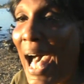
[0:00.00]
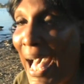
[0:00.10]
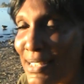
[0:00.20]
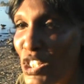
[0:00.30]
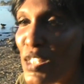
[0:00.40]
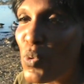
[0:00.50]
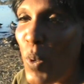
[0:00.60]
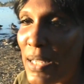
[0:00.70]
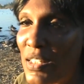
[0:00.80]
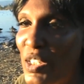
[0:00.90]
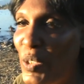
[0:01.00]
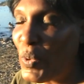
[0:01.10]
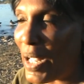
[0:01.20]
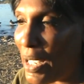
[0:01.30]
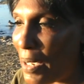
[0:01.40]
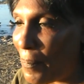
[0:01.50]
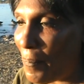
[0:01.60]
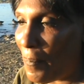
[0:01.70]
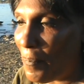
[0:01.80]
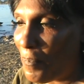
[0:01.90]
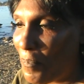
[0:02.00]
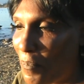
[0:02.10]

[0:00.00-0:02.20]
I just want to um,